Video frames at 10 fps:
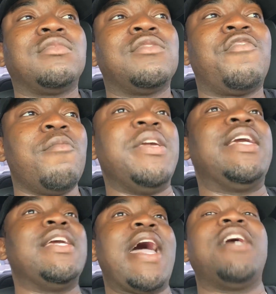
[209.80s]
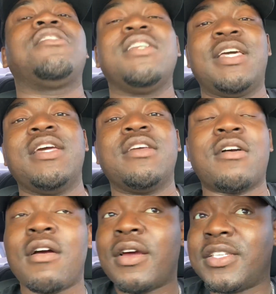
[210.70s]
for me actually getting the
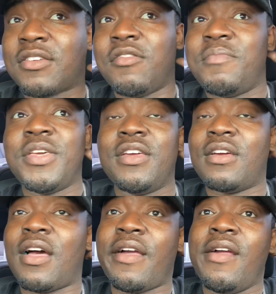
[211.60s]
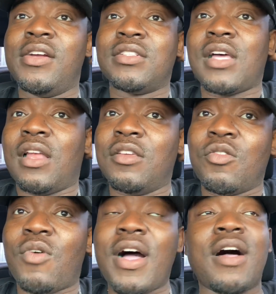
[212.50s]
car. It's gonna be a
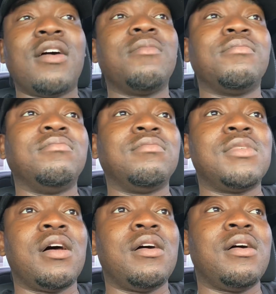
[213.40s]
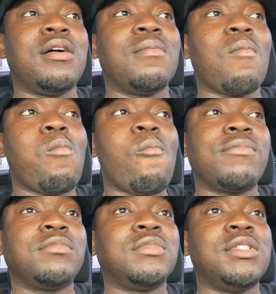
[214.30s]
little while, um,
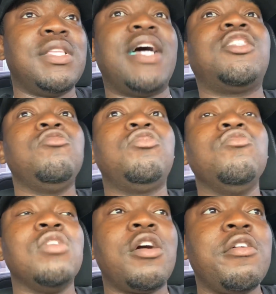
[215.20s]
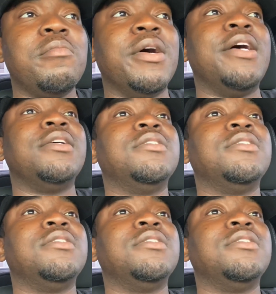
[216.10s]
not too, too long, but